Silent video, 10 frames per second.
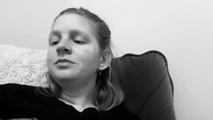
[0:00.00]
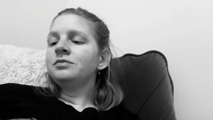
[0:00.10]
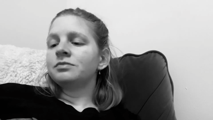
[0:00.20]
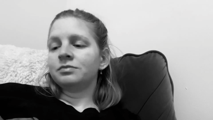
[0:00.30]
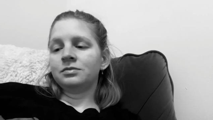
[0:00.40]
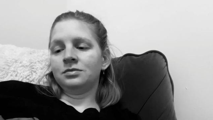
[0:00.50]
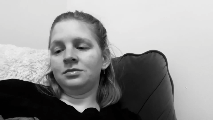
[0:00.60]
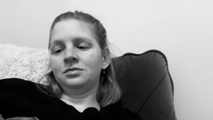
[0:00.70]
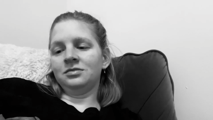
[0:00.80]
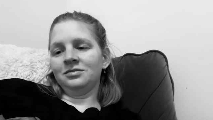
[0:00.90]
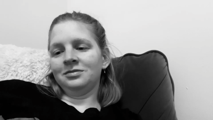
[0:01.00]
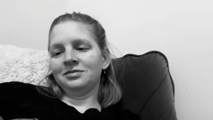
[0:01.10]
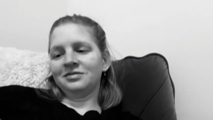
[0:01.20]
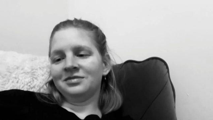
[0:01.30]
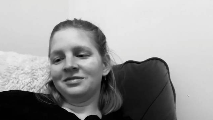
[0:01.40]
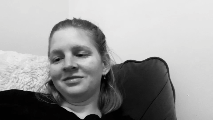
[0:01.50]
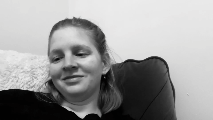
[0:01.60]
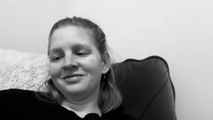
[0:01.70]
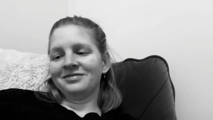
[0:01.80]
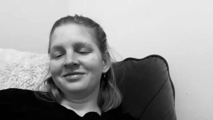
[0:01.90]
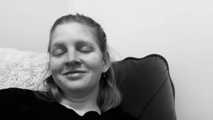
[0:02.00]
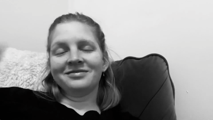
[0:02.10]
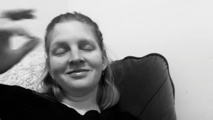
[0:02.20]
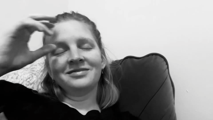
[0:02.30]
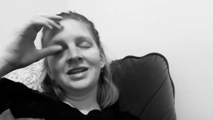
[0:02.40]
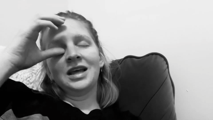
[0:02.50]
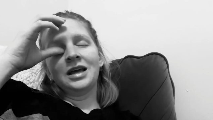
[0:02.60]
Nobody speaks.